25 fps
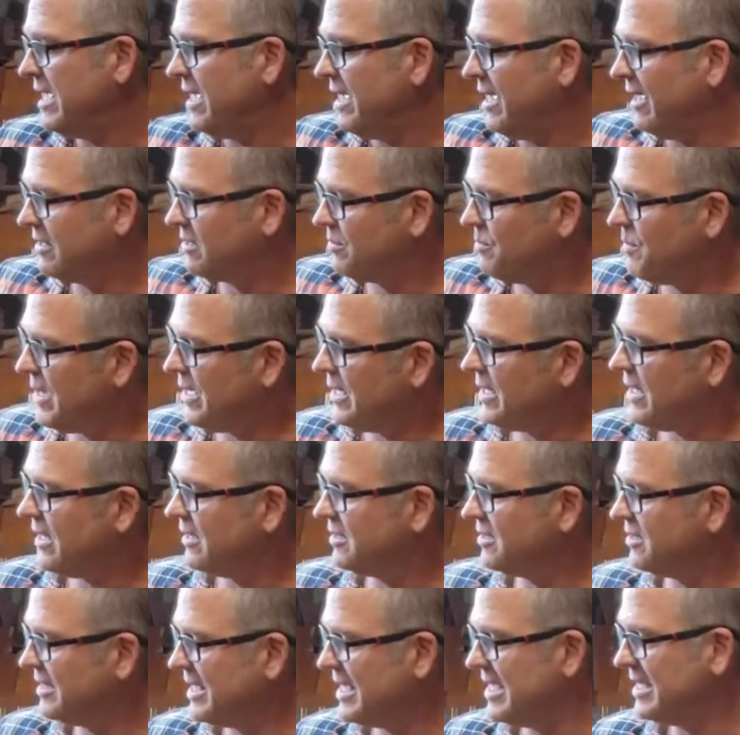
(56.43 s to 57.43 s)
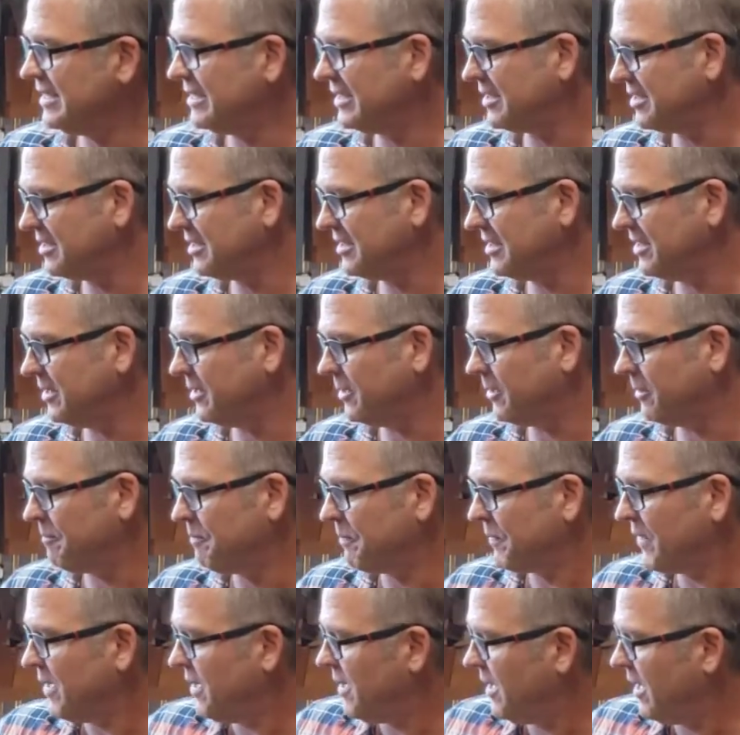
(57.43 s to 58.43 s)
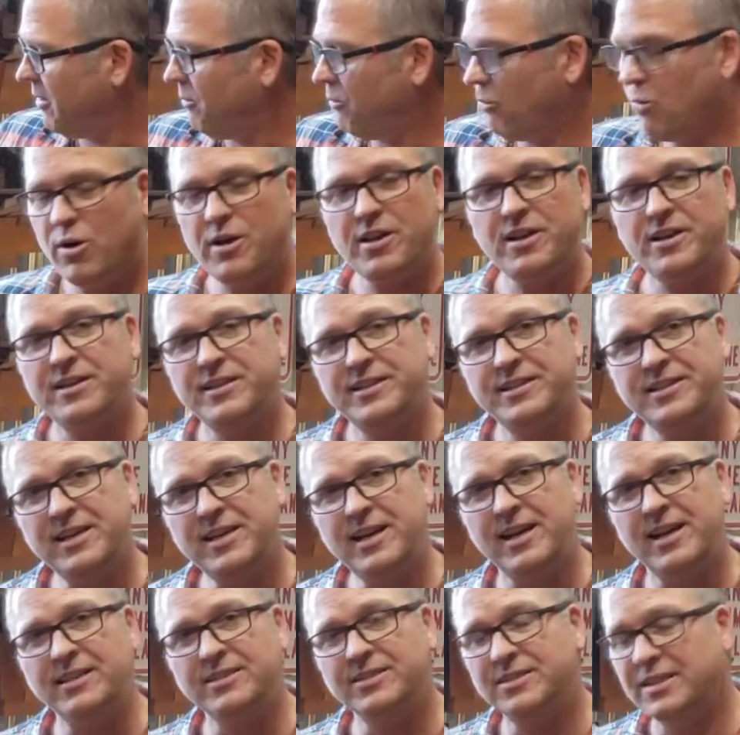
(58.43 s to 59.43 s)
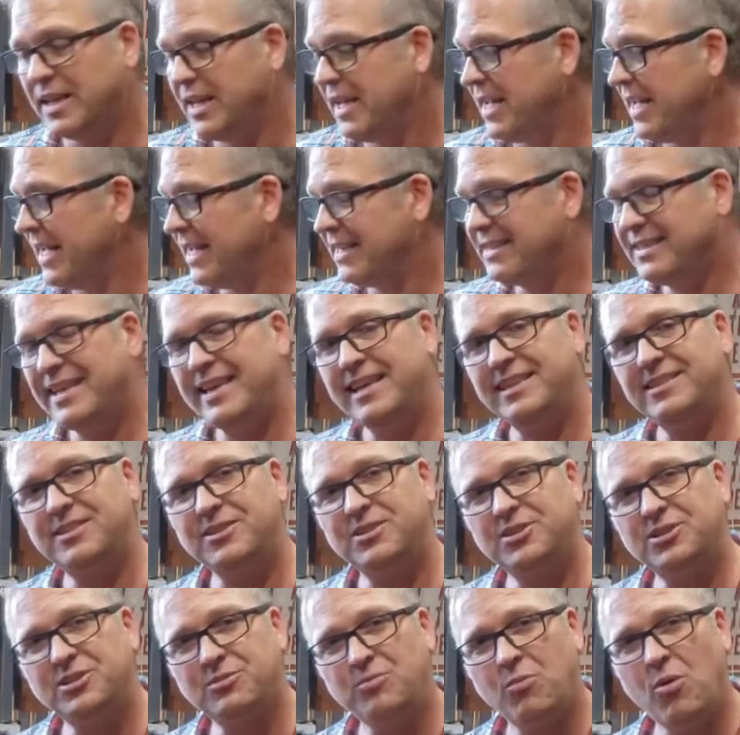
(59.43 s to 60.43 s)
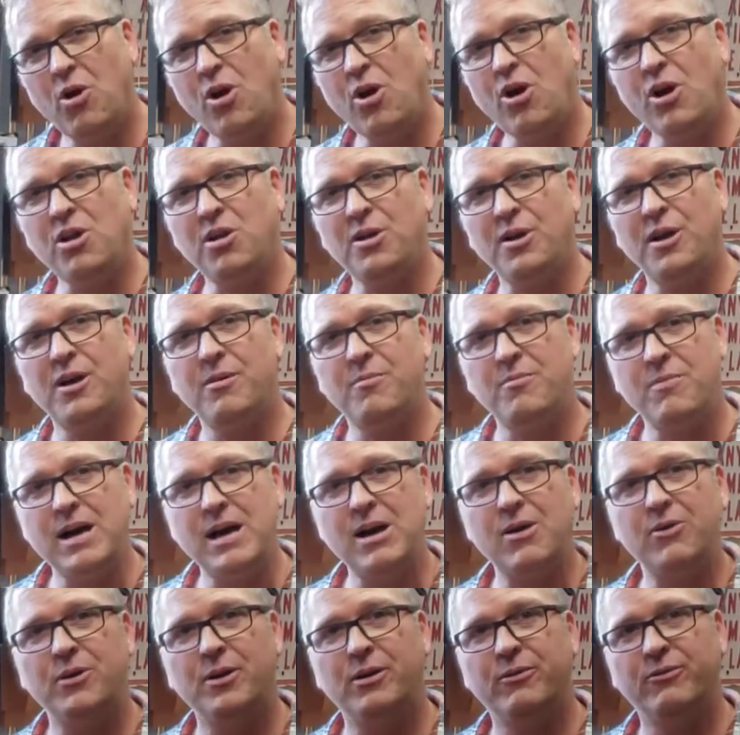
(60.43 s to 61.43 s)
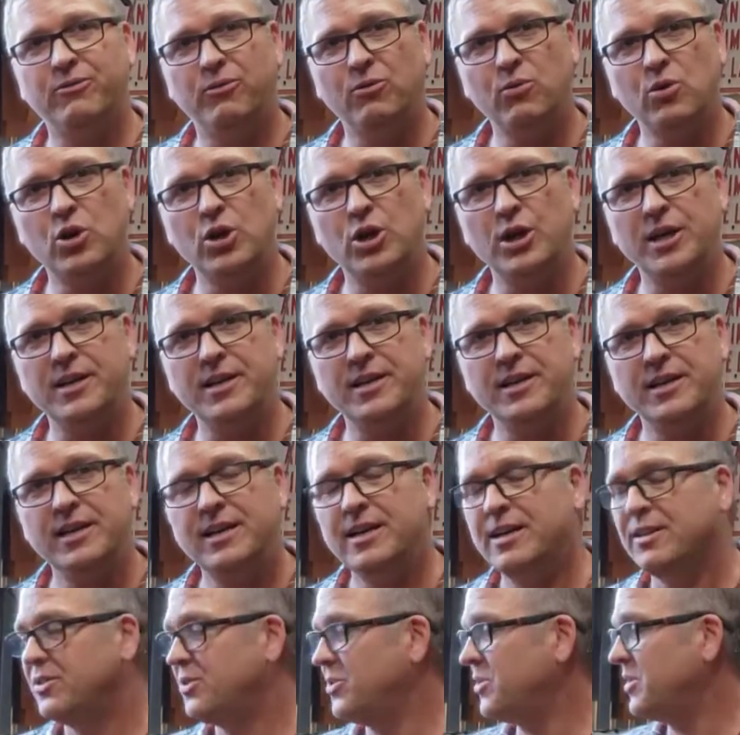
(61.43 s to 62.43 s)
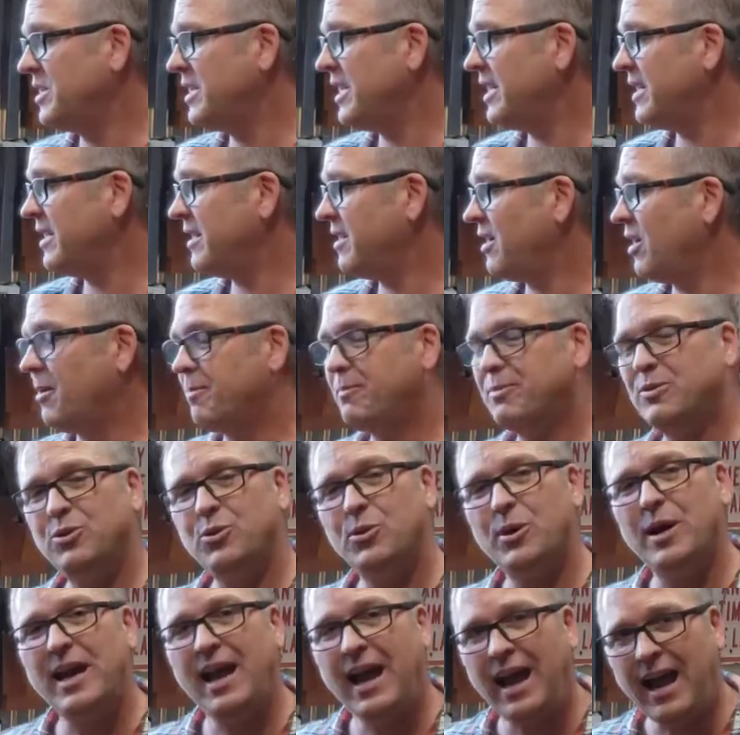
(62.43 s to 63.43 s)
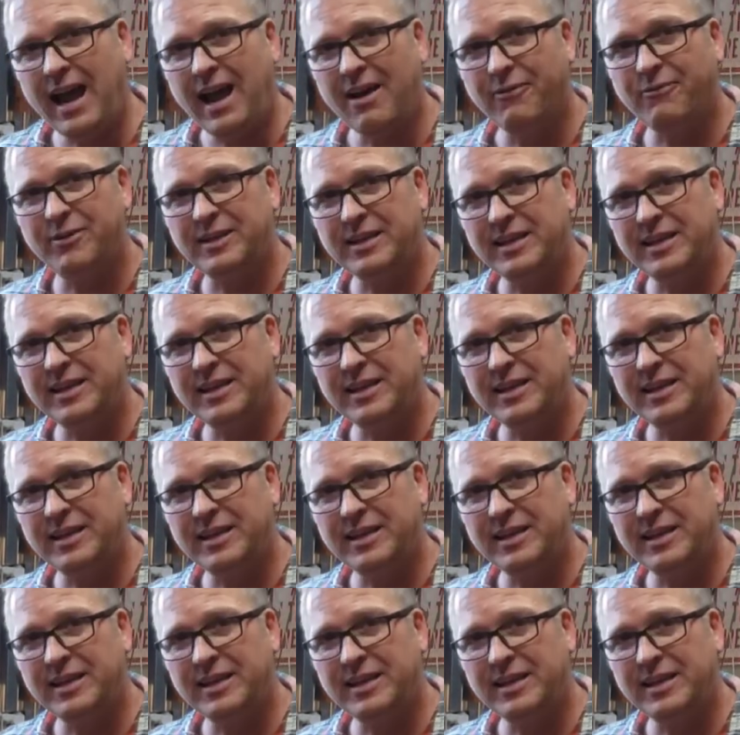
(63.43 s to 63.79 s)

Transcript: It's made out of stainless steel. And what it does, it takes a small amount of wood to get up to a half a